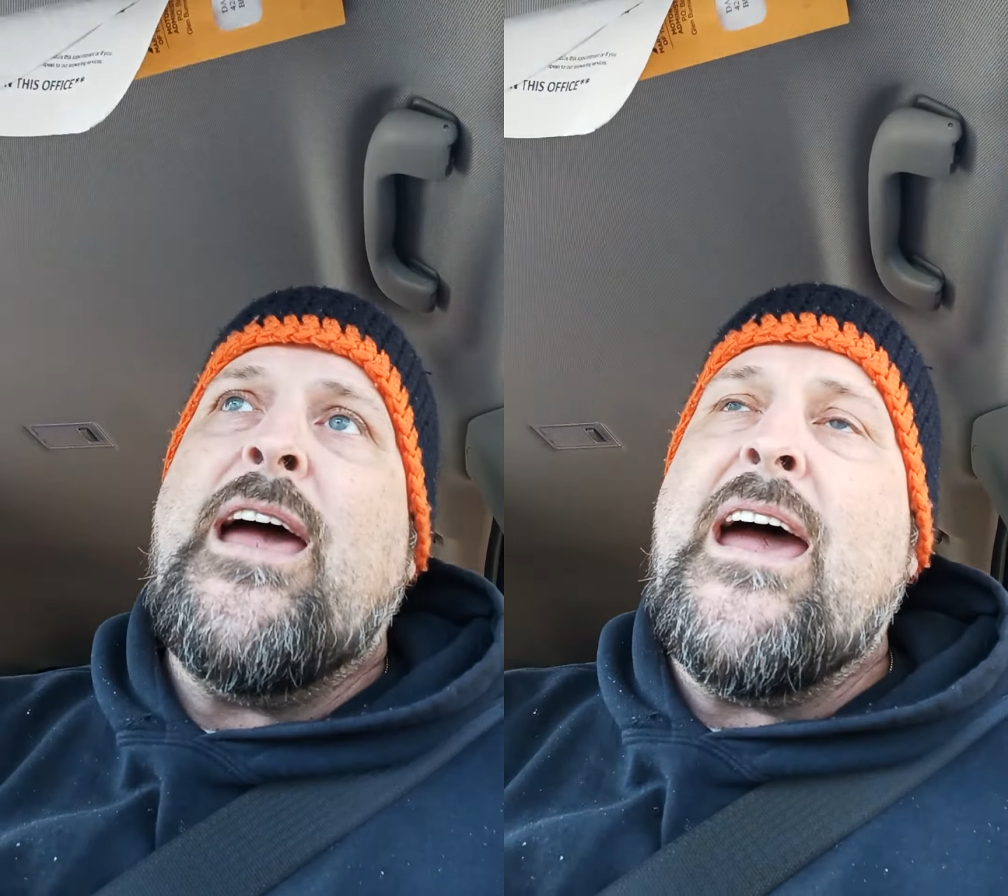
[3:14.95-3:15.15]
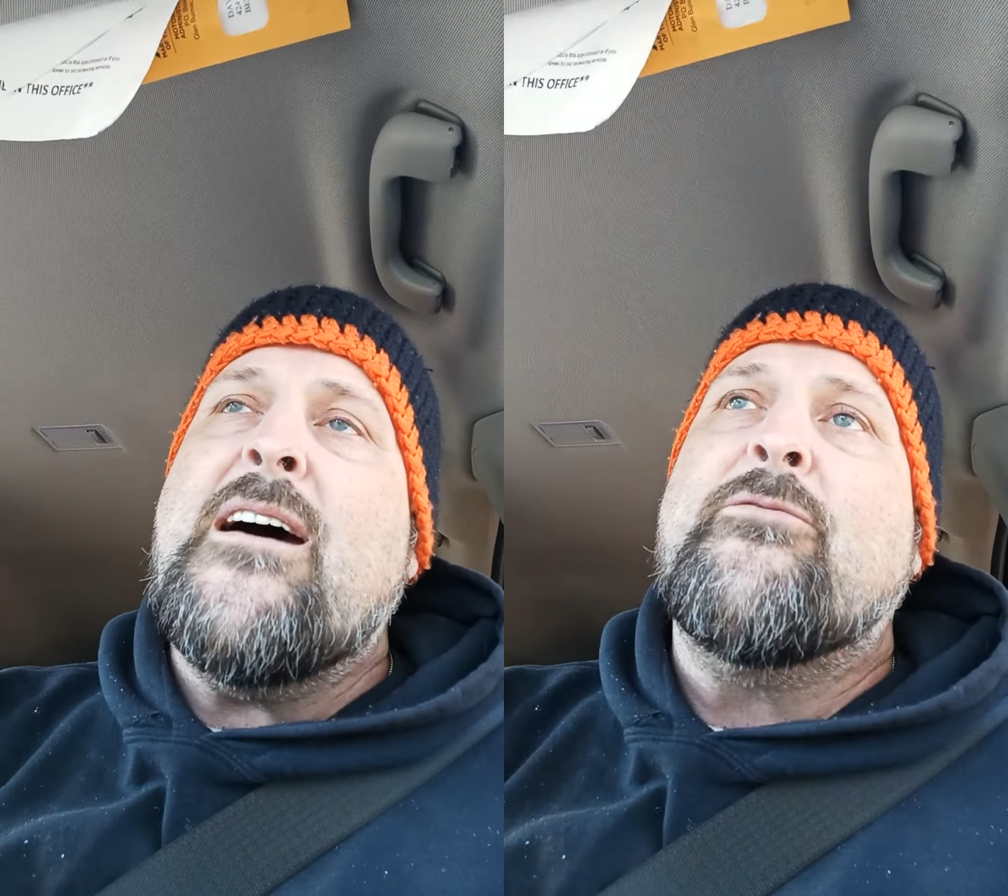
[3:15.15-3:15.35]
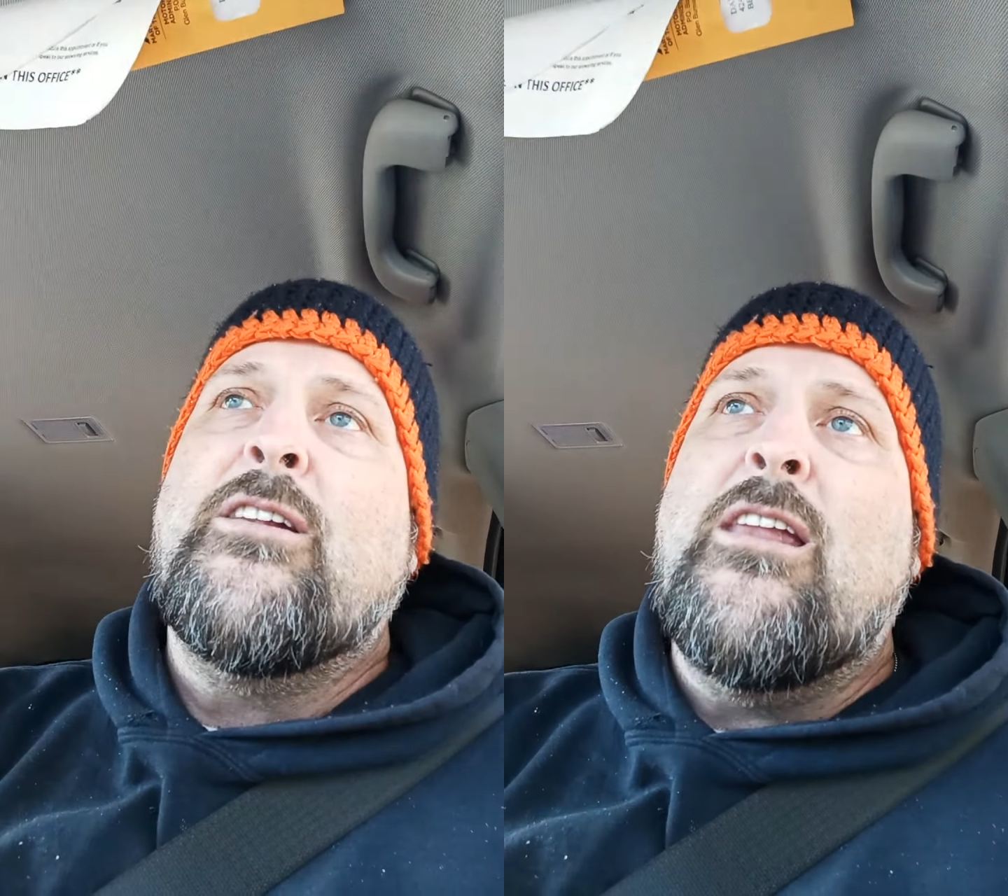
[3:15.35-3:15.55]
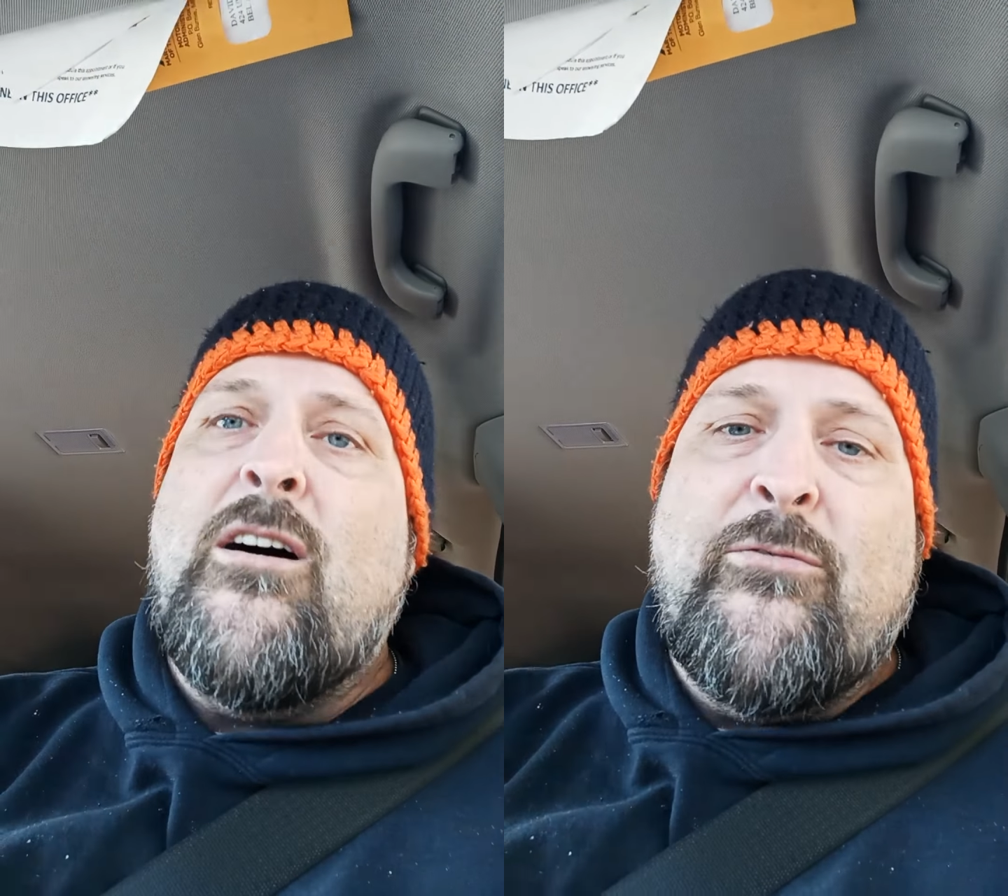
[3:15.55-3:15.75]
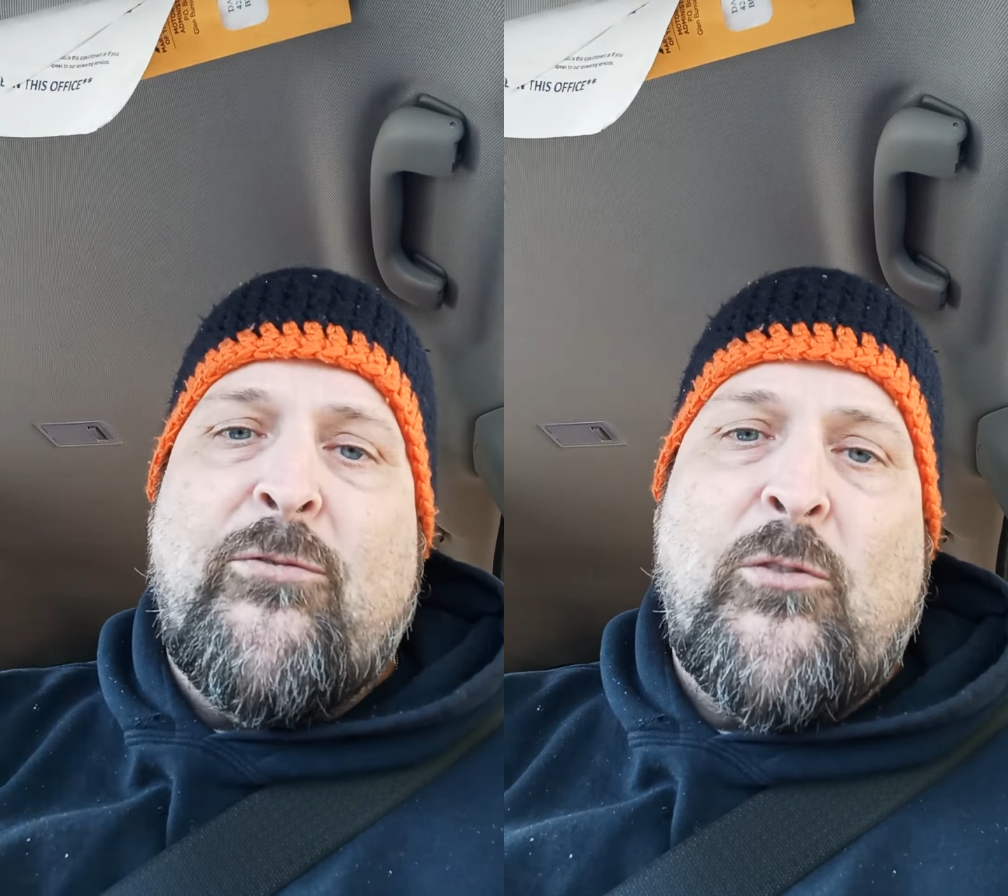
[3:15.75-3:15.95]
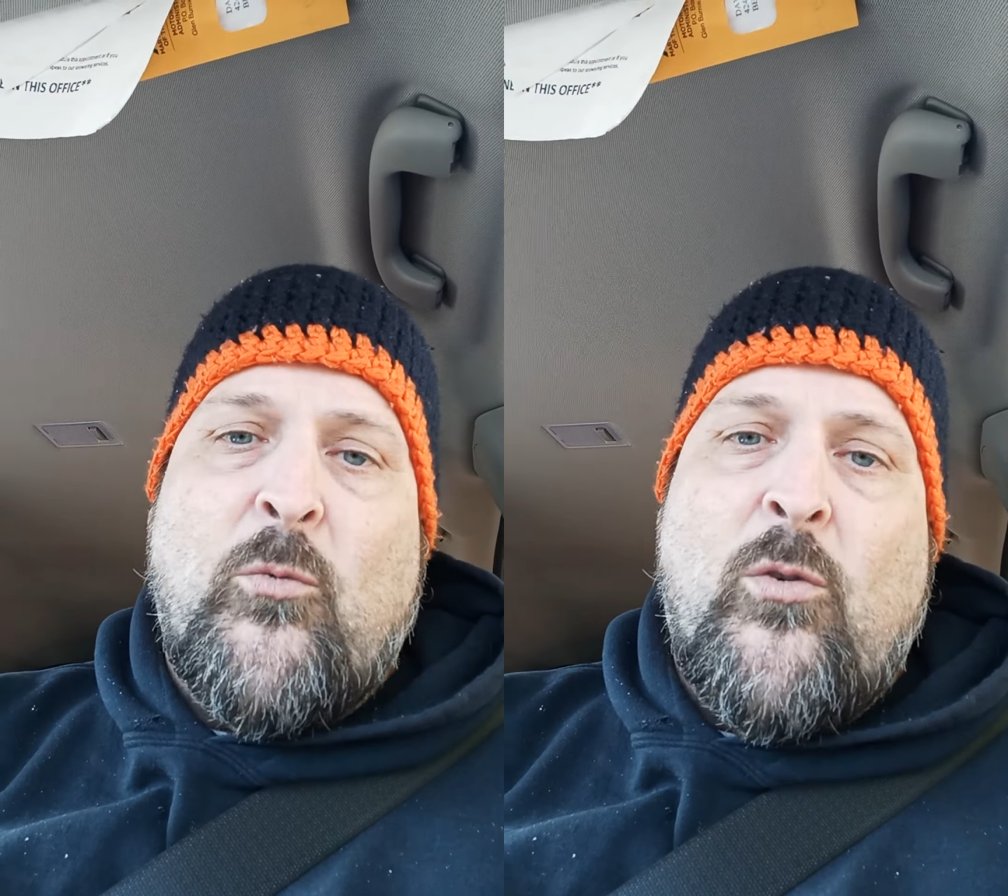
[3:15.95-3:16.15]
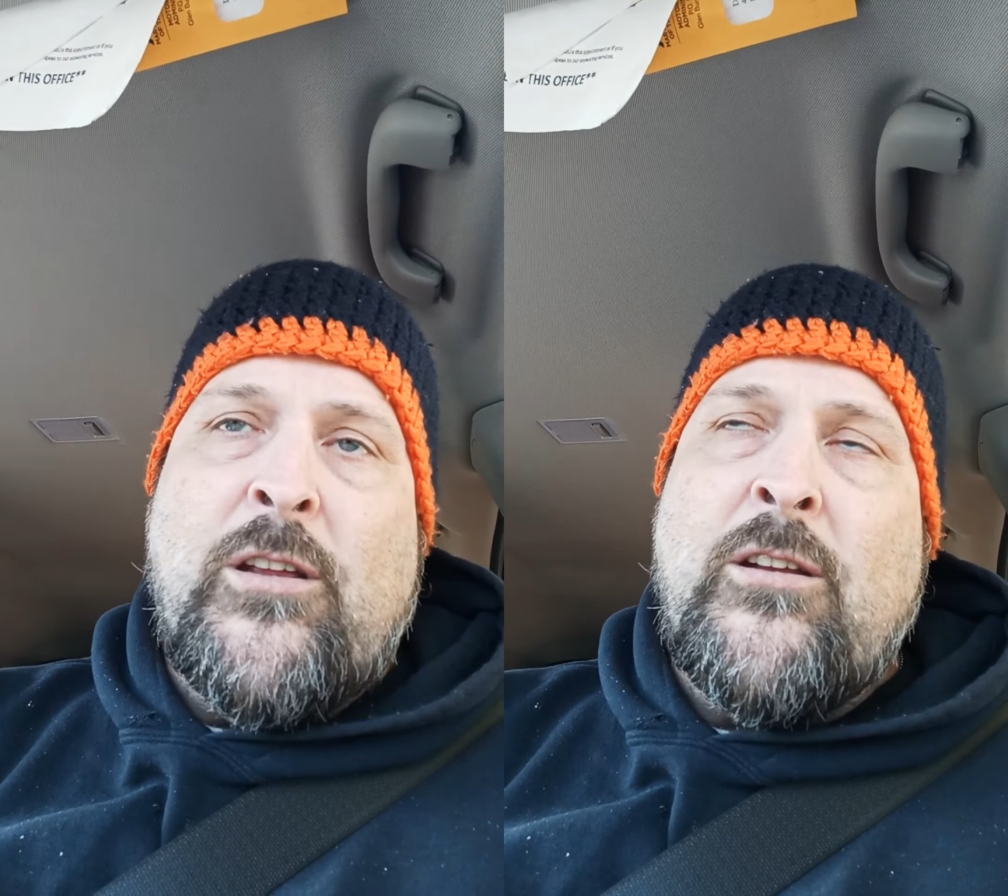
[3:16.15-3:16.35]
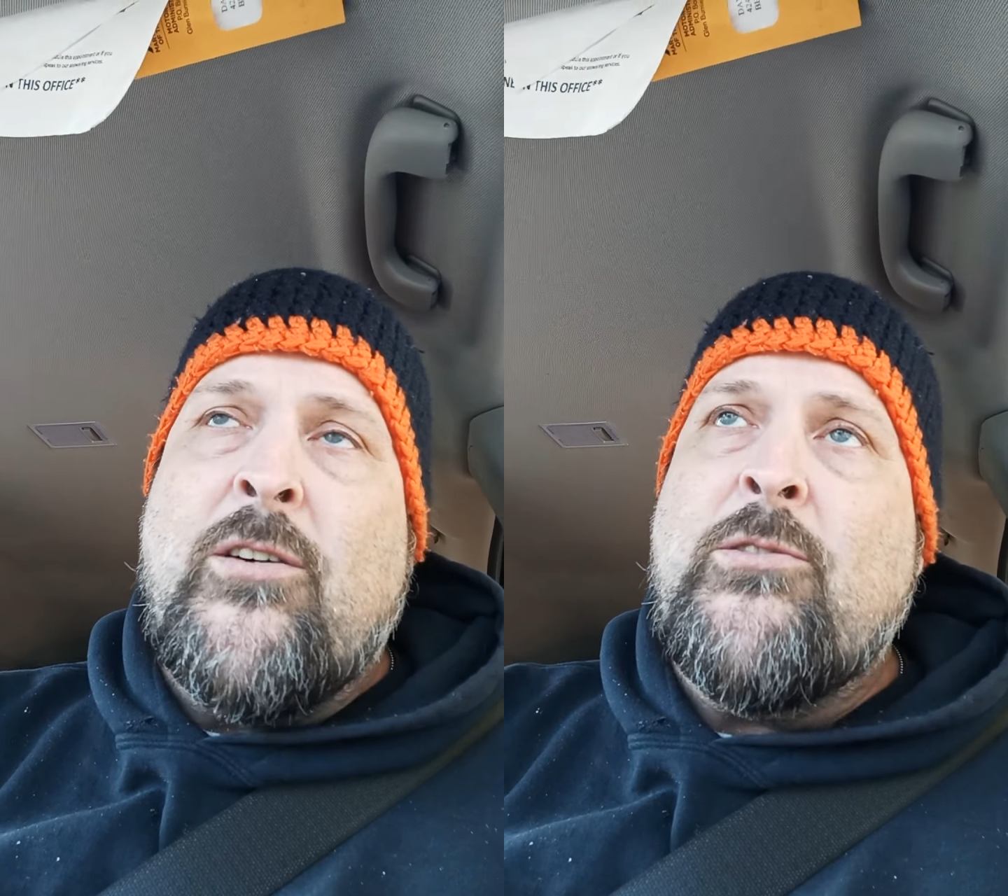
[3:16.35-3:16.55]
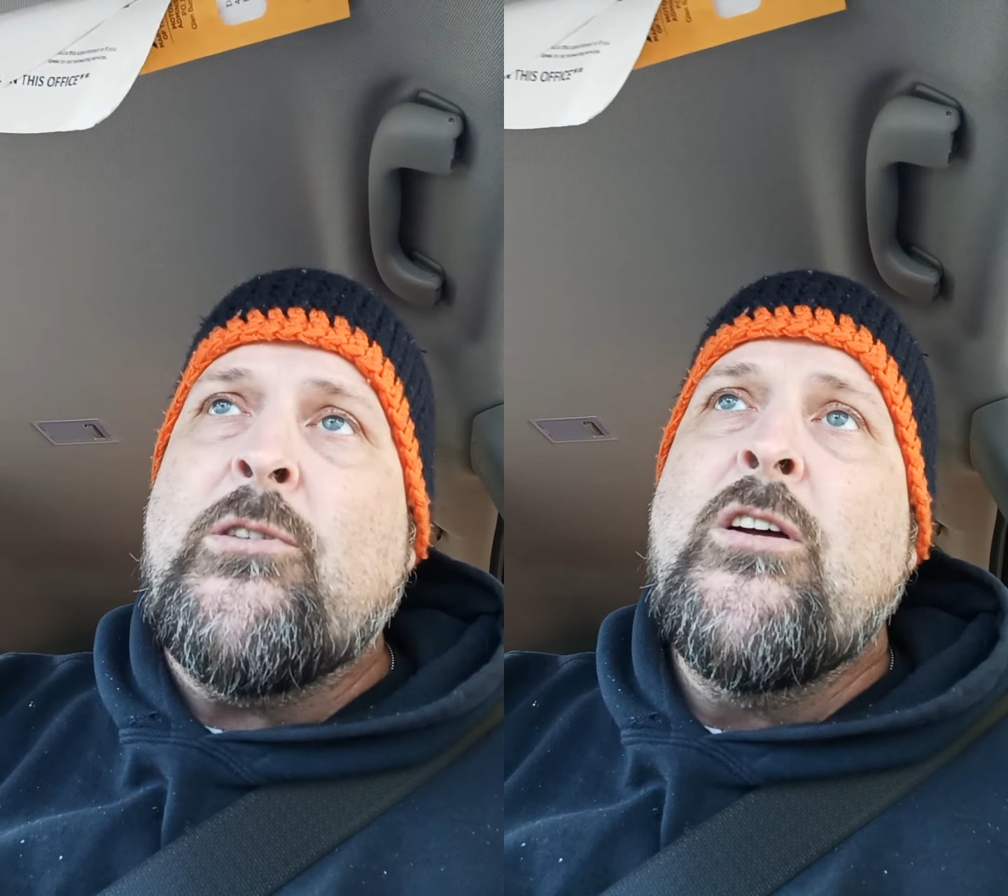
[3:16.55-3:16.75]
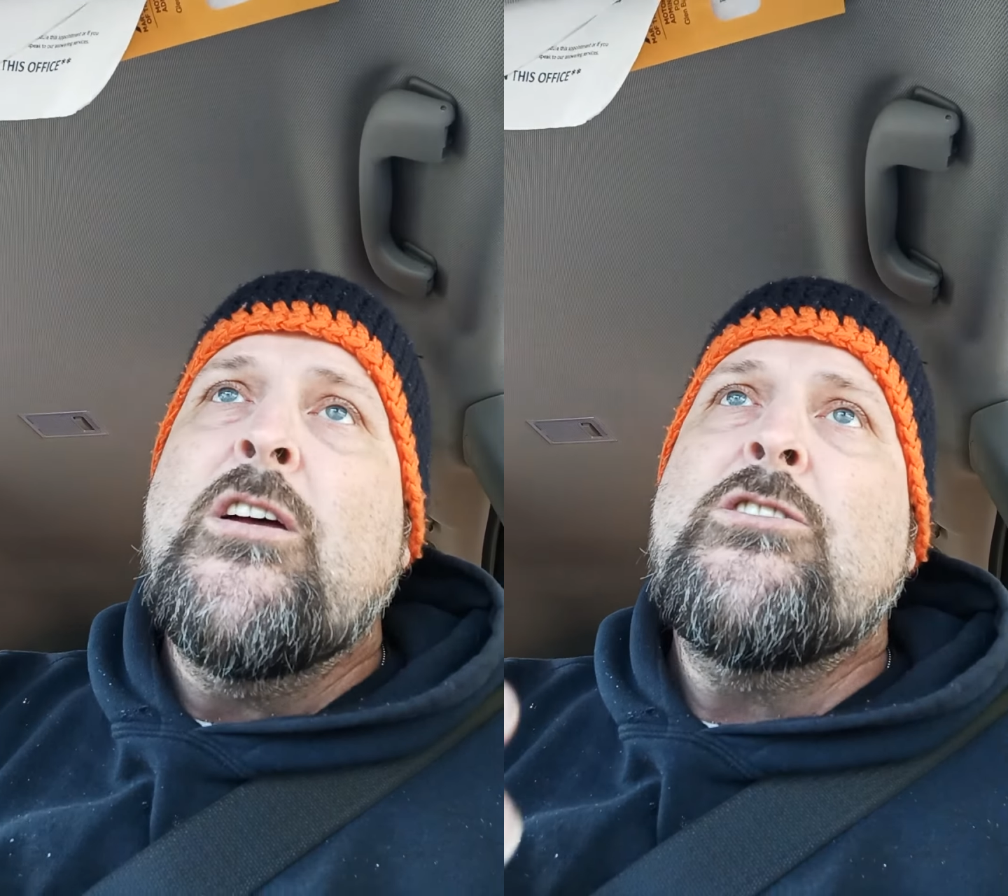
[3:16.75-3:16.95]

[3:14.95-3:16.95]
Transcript: have love for one another,